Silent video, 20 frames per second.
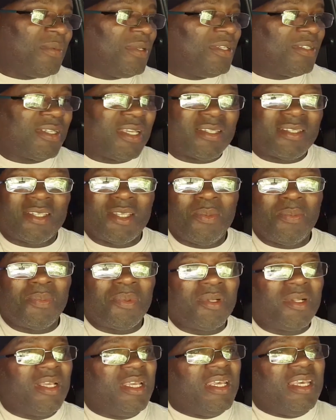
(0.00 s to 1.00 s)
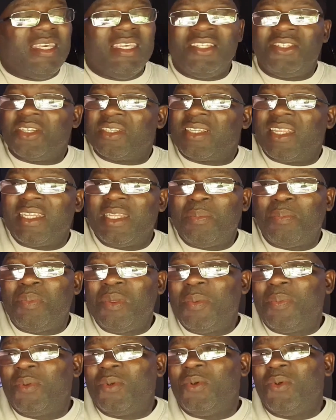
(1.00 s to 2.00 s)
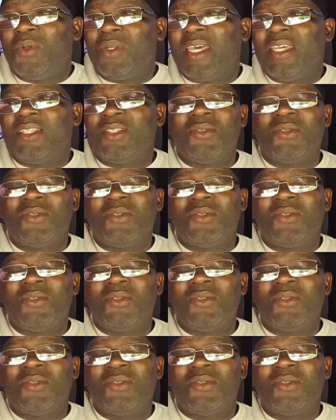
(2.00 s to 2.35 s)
It's as simple. It's just like the people who like